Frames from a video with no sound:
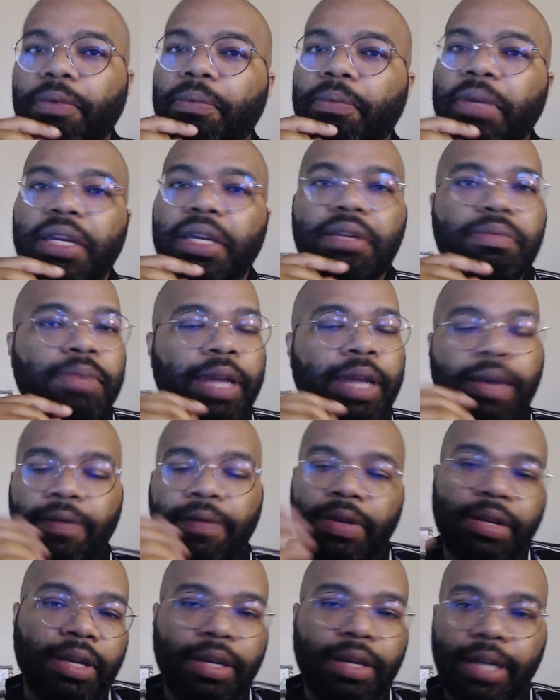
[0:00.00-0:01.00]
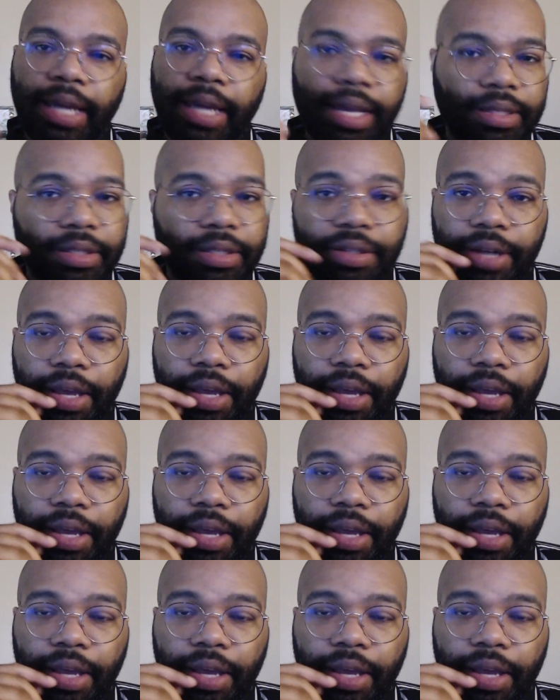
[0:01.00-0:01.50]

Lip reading: We never learn the answer to that